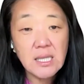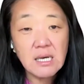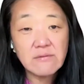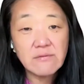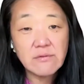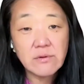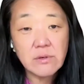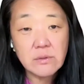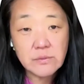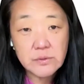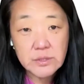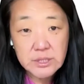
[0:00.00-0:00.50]
a
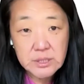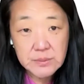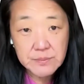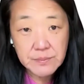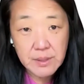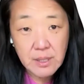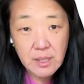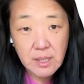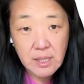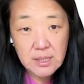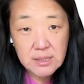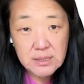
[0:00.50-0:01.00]
level of
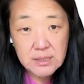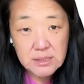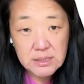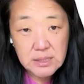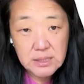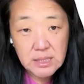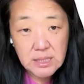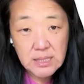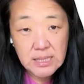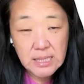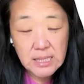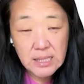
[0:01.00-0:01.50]
response
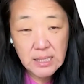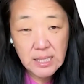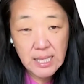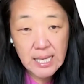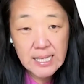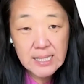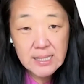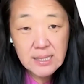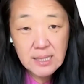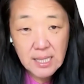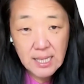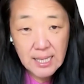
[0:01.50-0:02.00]
in a
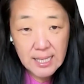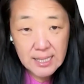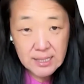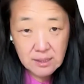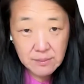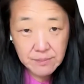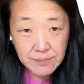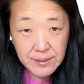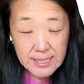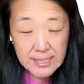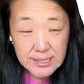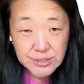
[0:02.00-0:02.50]
late line
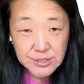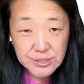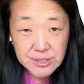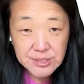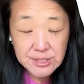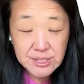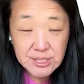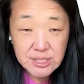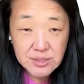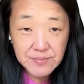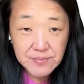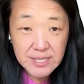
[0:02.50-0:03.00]
of
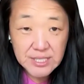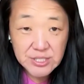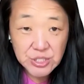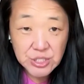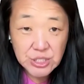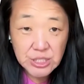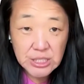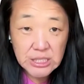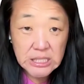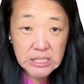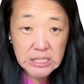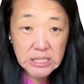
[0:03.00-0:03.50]
patients,
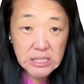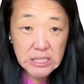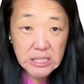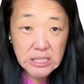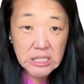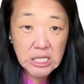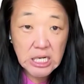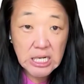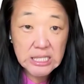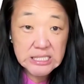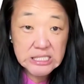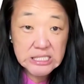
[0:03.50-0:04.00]
especially
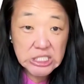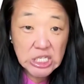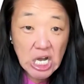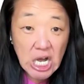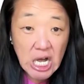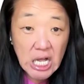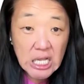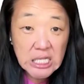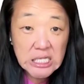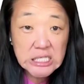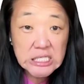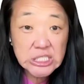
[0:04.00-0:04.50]
in
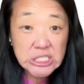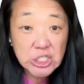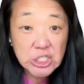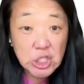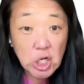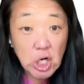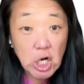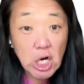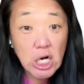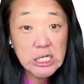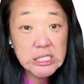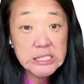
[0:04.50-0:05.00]
autologous
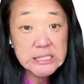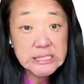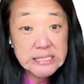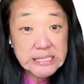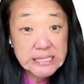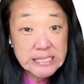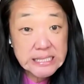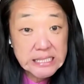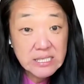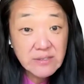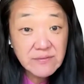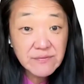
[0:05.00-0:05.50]
CAR
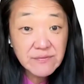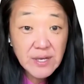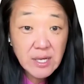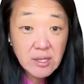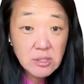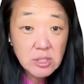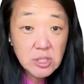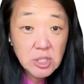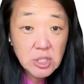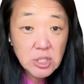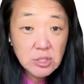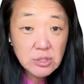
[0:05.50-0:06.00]
T
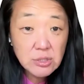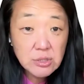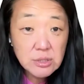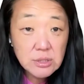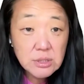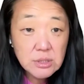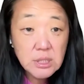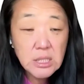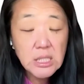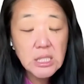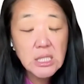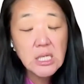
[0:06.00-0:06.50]

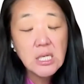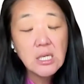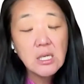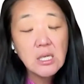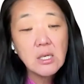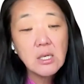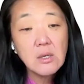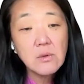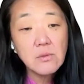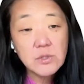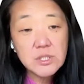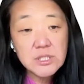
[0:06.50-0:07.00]
failures,
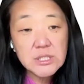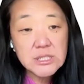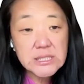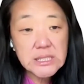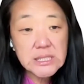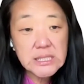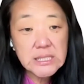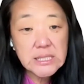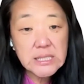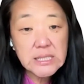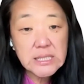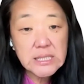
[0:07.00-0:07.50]
we're
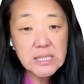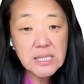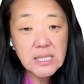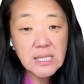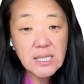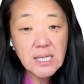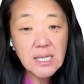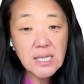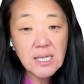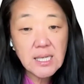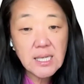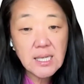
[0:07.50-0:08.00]
seeing
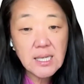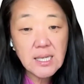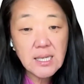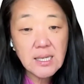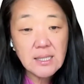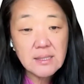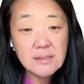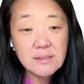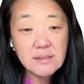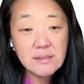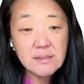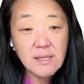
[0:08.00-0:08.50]

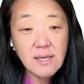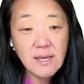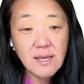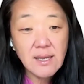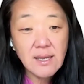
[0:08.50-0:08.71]
a